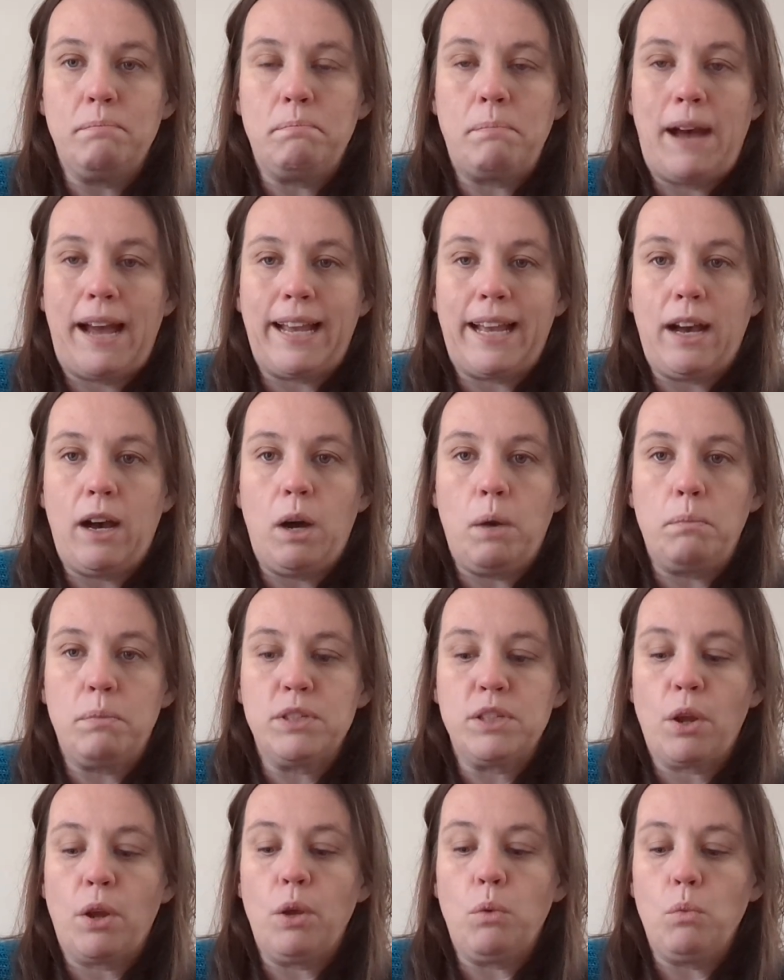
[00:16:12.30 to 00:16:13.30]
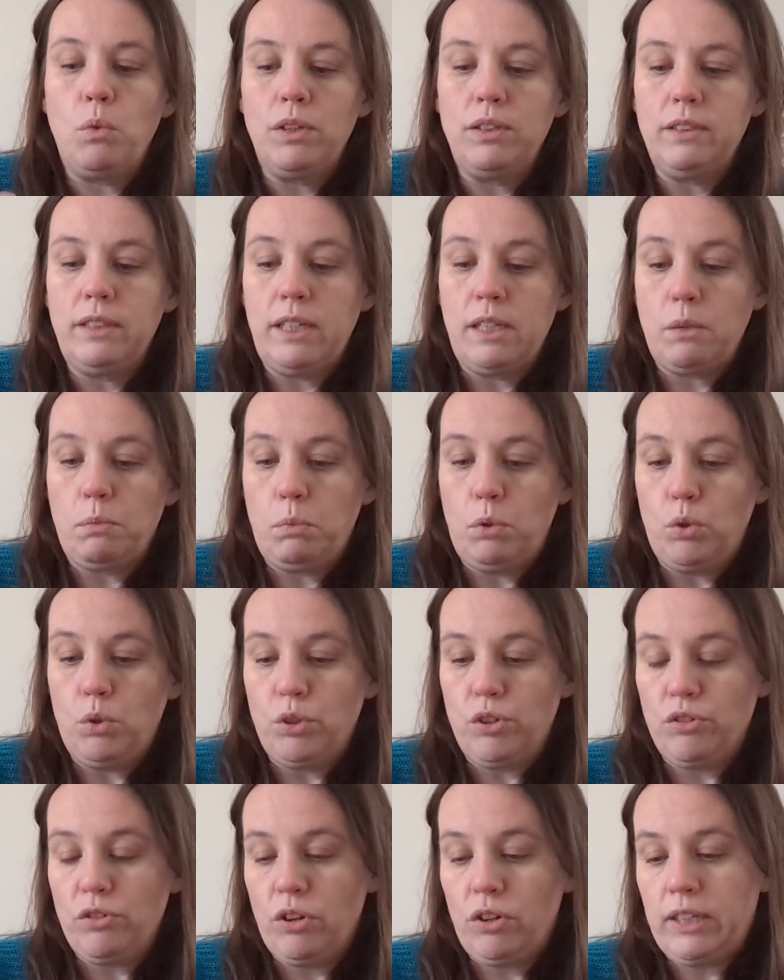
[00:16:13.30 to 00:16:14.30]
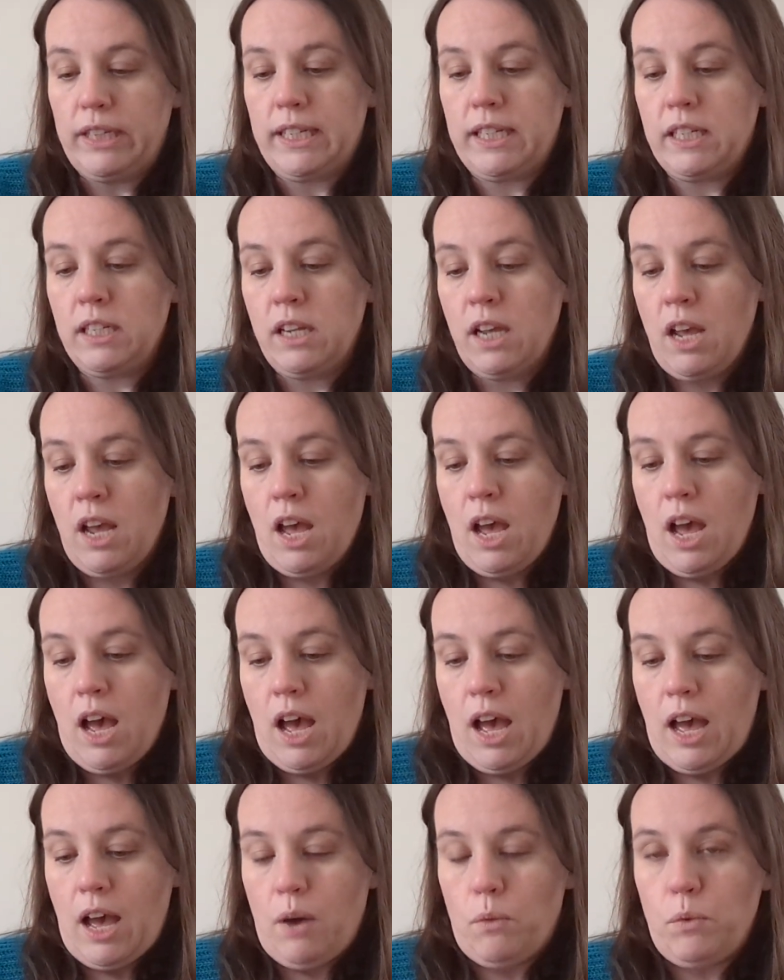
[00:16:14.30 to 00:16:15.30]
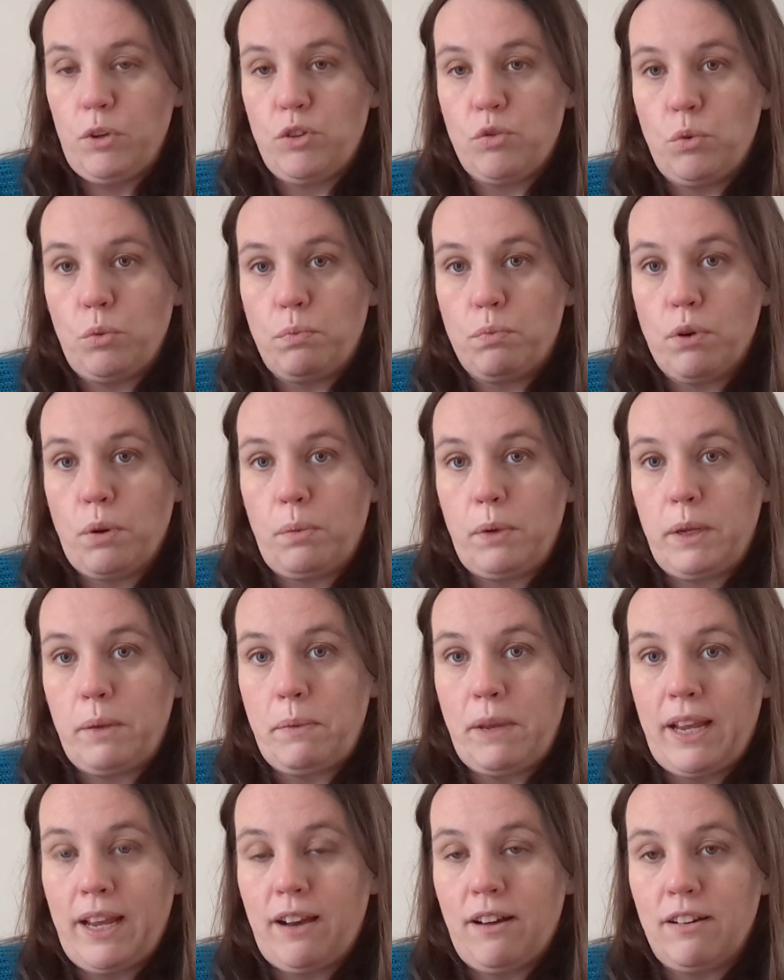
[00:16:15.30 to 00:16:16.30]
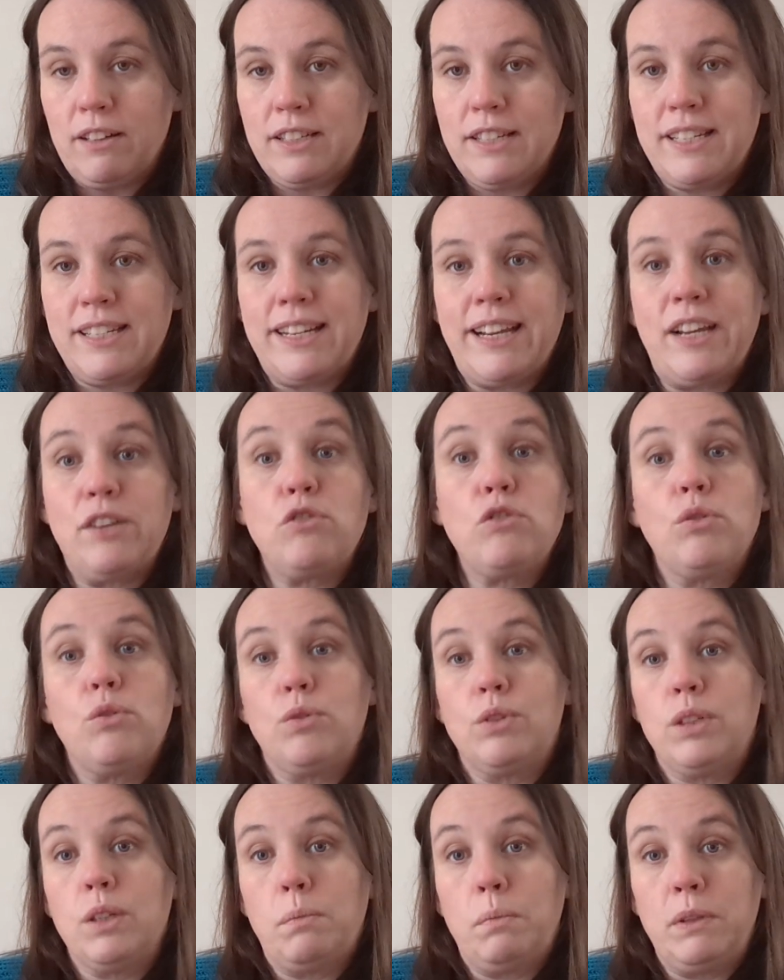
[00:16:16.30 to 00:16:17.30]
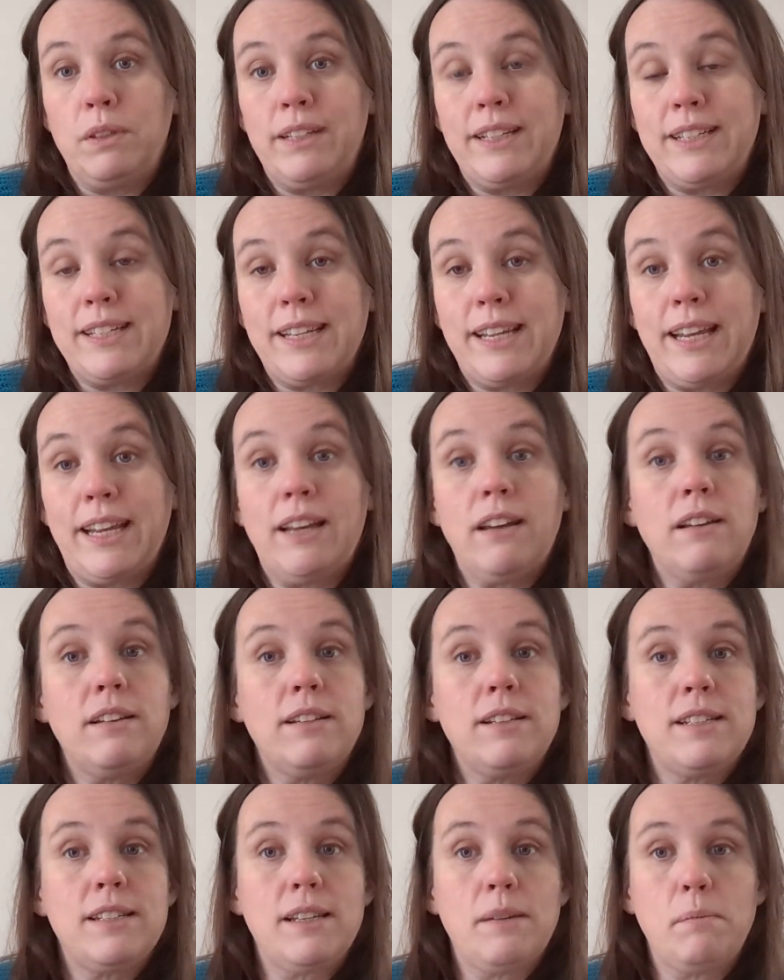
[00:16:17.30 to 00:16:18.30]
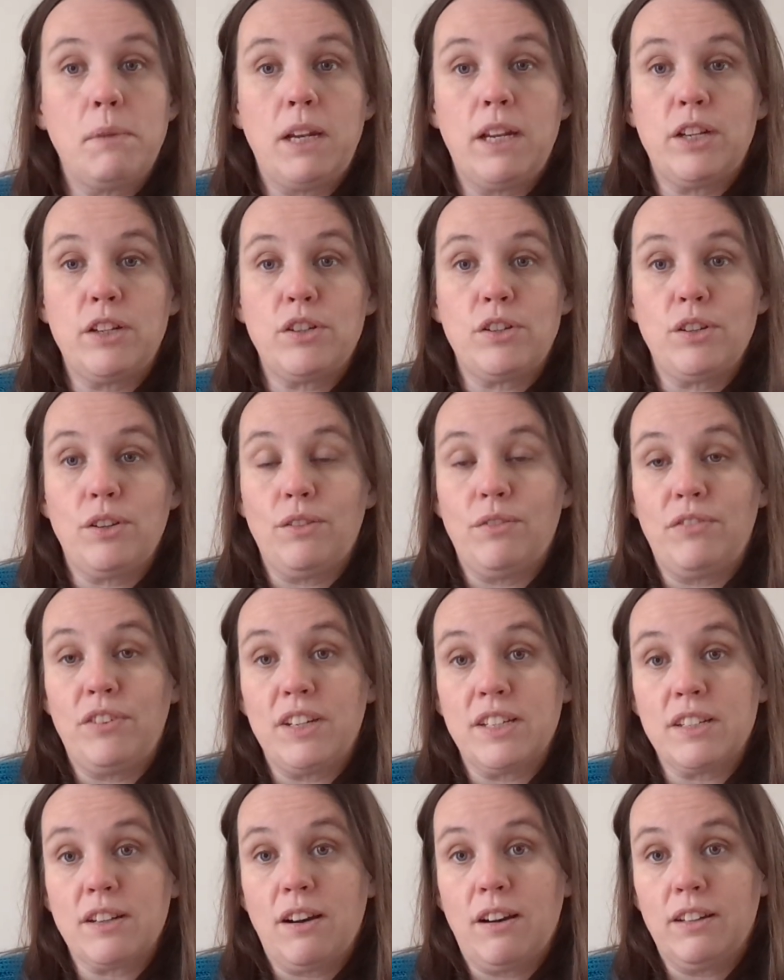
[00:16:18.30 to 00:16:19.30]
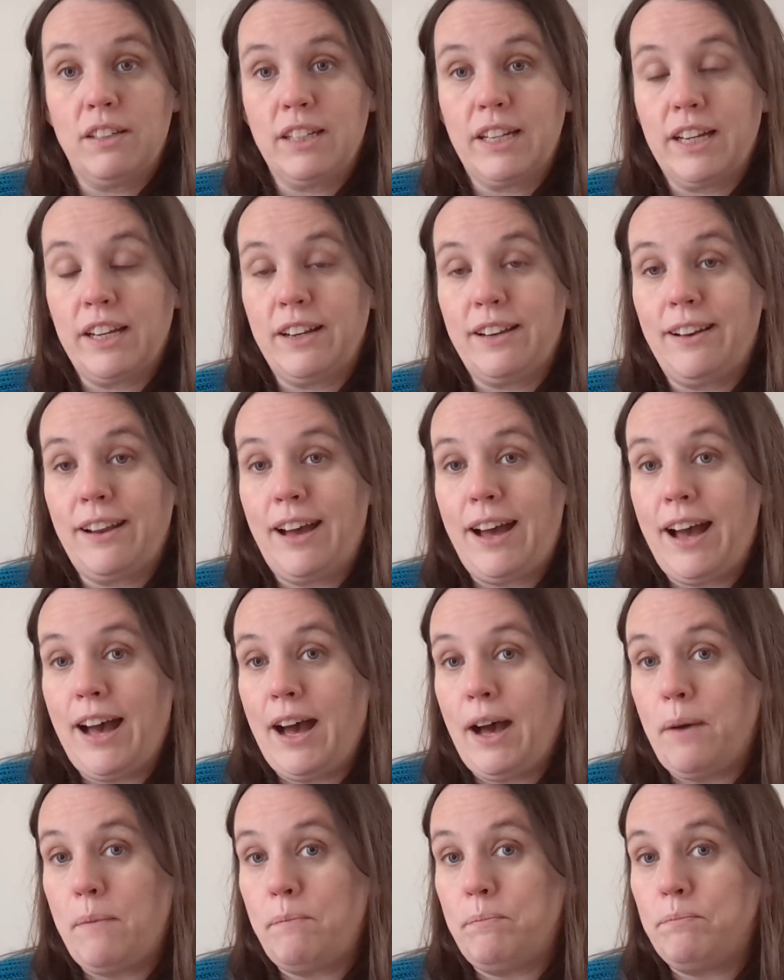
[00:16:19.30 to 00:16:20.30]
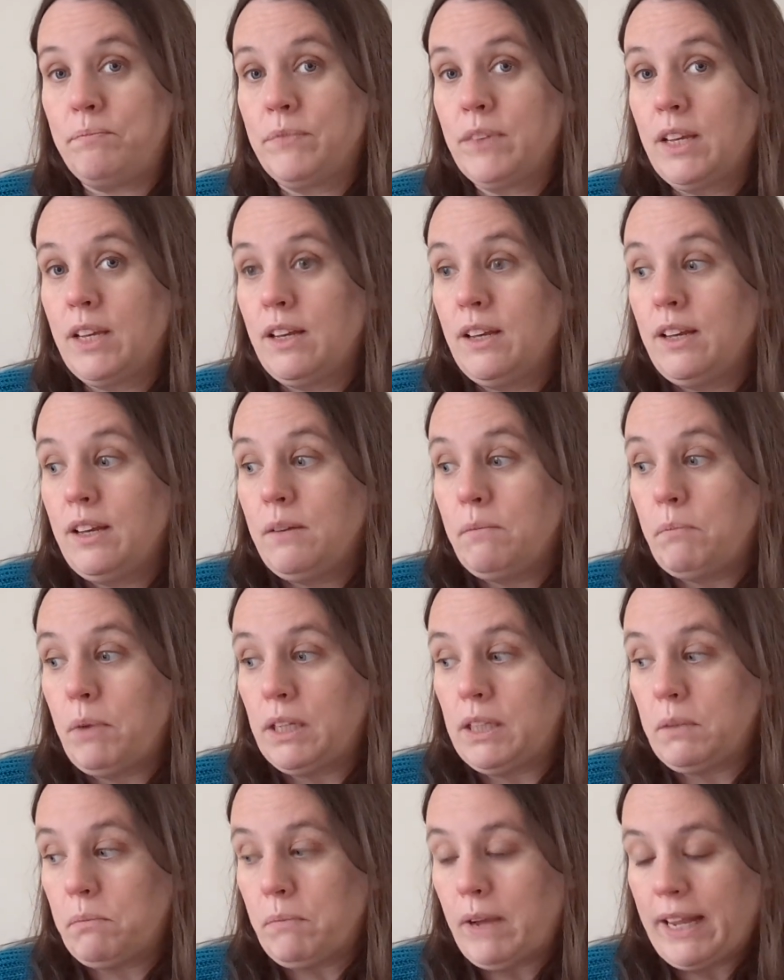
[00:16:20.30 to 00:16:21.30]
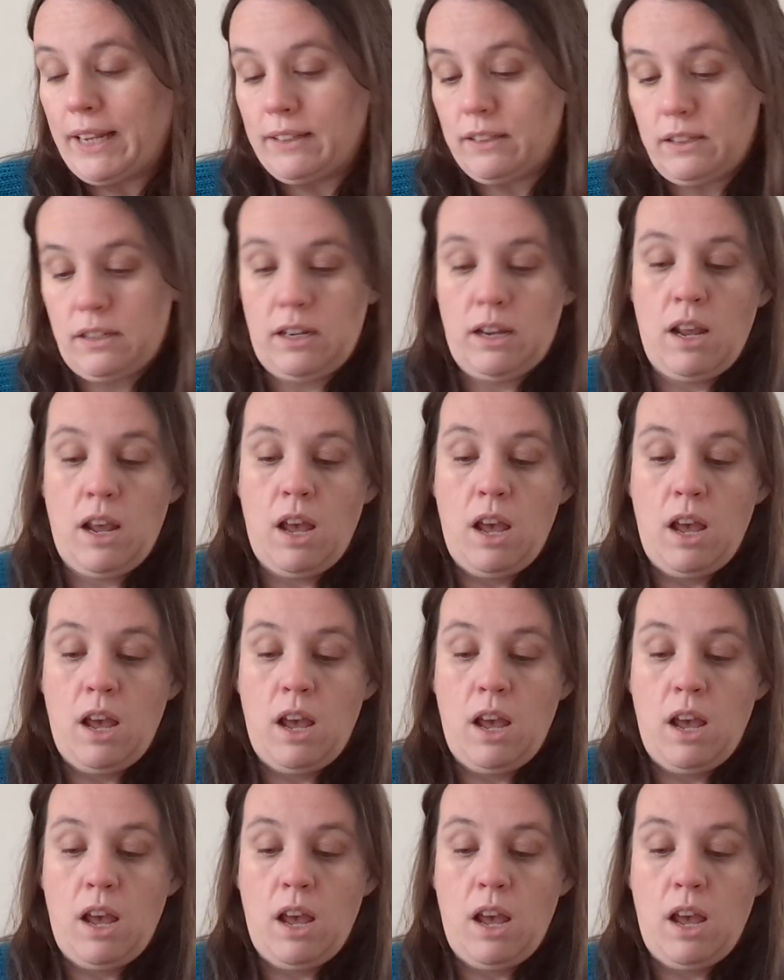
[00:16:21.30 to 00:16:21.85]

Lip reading: bag up. So it will need a border on it. Which will probably be in garter stitch or double knitting, similar to the first cardigan button band.